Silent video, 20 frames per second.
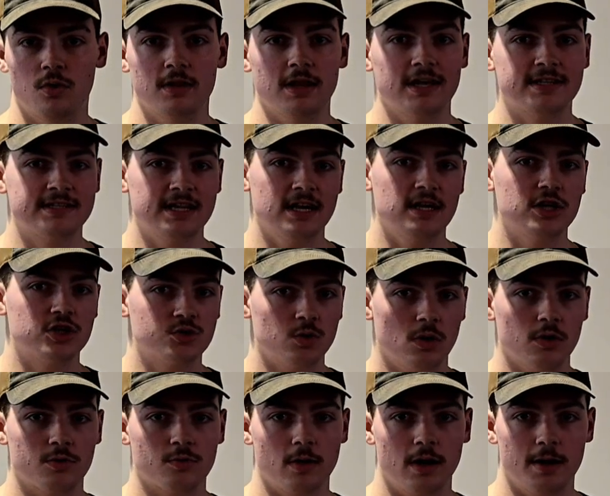like 10 to 12
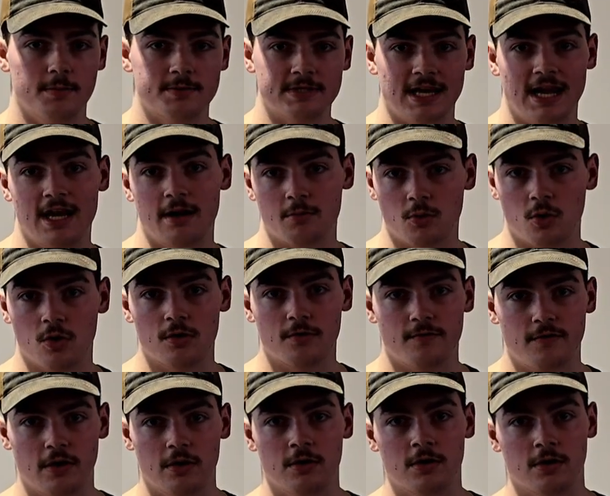reps, and I'm going to
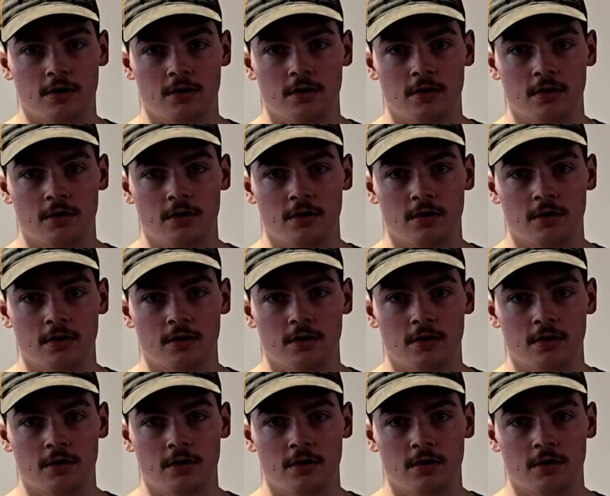failure.